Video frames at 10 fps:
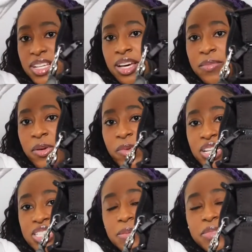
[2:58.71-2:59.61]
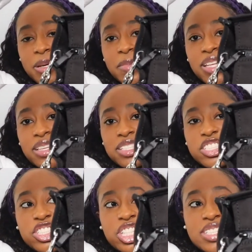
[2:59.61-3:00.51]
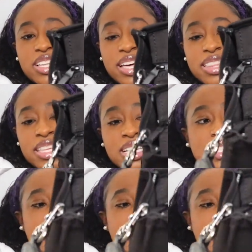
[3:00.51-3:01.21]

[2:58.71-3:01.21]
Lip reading: up, and when it's zipped up, it looks just like this.